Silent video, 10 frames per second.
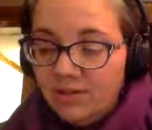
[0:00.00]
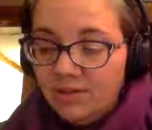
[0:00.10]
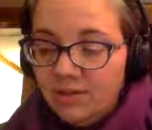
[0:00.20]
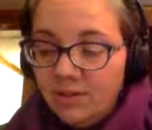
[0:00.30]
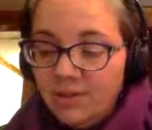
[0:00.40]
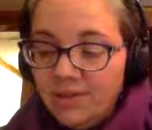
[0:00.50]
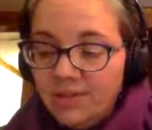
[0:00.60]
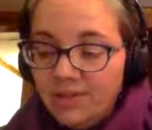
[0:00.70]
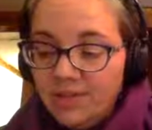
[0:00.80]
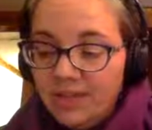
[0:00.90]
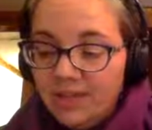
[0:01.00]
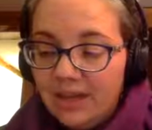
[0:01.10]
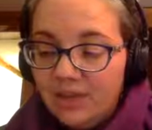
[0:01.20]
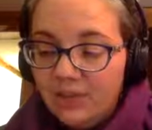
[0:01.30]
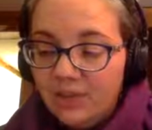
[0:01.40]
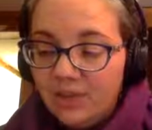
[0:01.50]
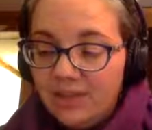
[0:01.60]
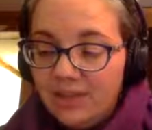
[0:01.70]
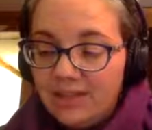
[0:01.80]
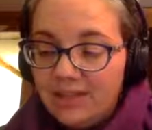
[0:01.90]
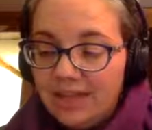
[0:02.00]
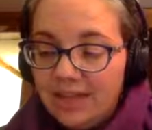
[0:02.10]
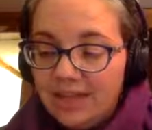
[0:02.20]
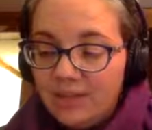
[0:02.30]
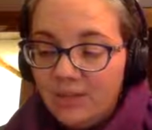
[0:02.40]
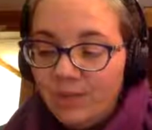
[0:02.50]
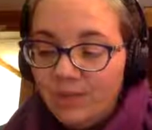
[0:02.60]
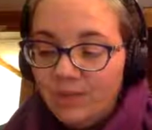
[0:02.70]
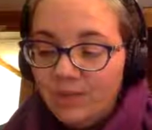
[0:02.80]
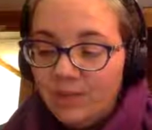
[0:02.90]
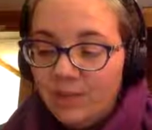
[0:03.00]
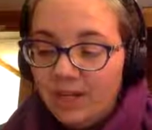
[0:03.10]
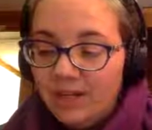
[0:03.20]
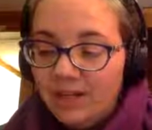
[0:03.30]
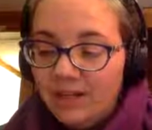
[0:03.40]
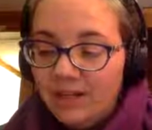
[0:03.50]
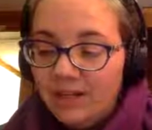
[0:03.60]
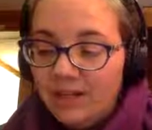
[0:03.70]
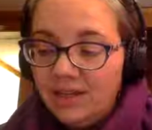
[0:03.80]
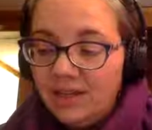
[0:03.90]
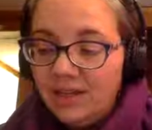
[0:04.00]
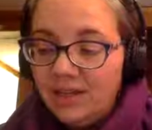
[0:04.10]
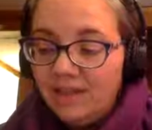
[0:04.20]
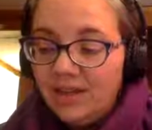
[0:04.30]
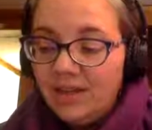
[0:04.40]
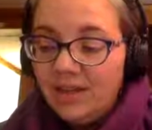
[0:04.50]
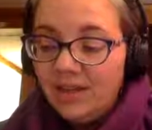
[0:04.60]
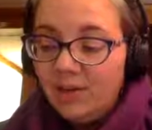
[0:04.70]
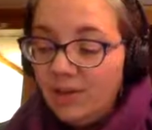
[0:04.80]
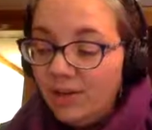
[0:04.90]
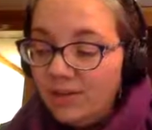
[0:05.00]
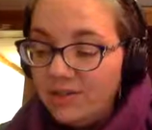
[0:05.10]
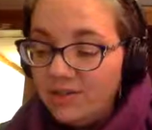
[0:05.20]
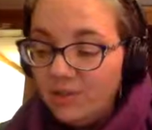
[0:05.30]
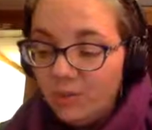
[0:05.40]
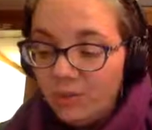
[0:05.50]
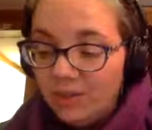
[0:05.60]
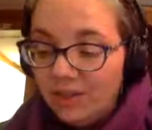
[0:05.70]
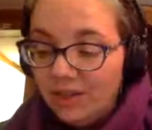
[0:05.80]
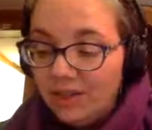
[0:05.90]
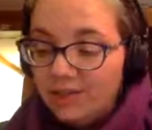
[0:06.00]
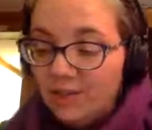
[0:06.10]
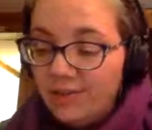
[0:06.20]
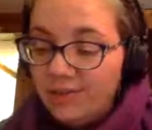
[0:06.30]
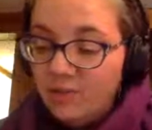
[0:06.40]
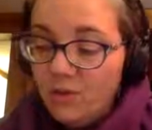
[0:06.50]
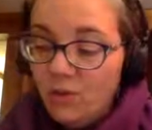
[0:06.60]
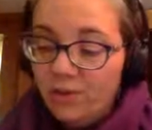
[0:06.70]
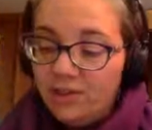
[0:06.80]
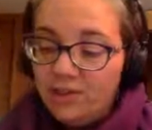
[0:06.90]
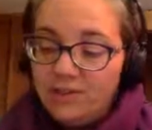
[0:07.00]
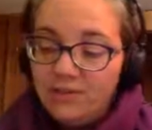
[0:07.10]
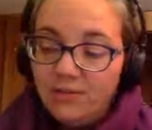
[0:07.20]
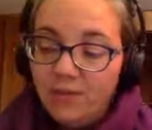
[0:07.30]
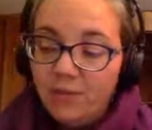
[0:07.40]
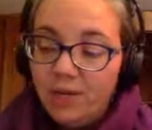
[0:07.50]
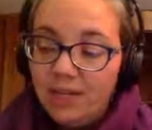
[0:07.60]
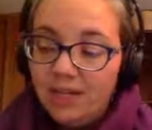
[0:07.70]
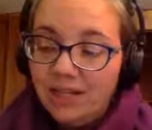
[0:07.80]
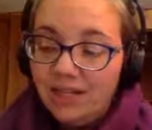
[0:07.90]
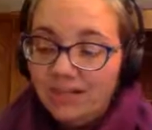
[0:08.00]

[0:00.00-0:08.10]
You also see that breathing is an aspect of the body, and that awareness of breathing is also awareness of the body.